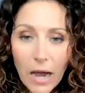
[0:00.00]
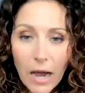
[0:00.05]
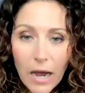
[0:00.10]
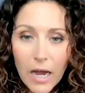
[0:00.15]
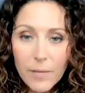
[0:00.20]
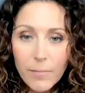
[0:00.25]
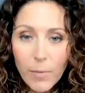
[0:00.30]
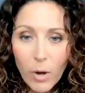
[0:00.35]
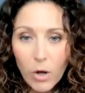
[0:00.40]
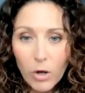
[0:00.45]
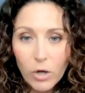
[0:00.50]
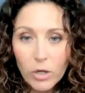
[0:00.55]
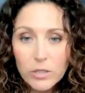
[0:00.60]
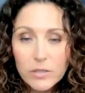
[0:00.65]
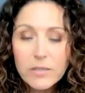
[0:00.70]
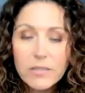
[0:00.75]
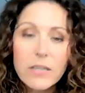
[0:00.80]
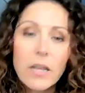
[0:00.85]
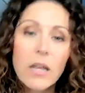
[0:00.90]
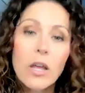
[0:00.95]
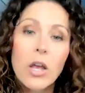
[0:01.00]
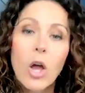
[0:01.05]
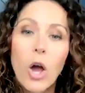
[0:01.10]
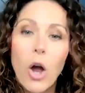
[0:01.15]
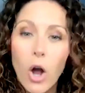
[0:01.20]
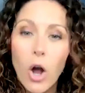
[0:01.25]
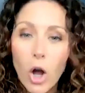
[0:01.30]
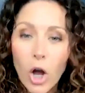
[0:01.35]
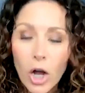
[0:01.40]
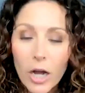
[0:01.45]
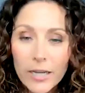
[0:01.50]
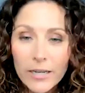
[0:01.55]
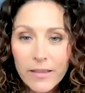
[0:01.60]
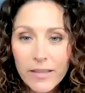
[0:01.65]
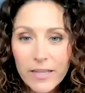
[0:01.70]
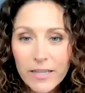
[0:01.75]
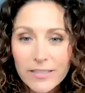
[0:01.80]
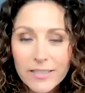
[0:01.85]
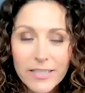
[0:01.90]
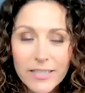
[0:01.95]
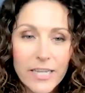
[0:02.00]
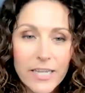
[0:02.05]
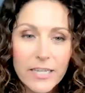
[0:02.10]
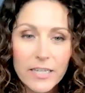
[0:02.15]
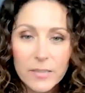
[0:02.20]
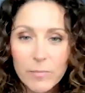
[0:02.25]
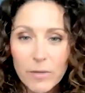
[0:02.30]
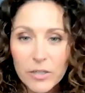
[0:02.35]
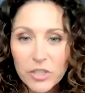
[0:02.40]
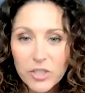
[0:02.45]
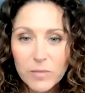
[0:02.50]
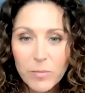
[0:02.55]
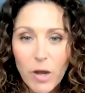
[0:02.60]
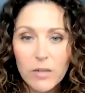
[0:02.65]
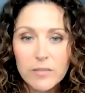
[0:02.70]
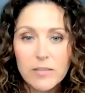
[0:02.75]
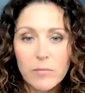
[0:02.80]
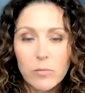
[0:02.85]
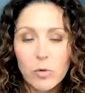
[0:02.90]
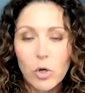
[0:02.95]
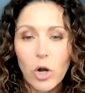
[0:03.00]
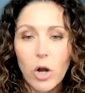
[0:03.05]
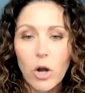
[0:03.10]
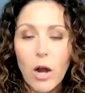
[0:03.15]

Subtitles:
eyeballs on this thing as much as possible.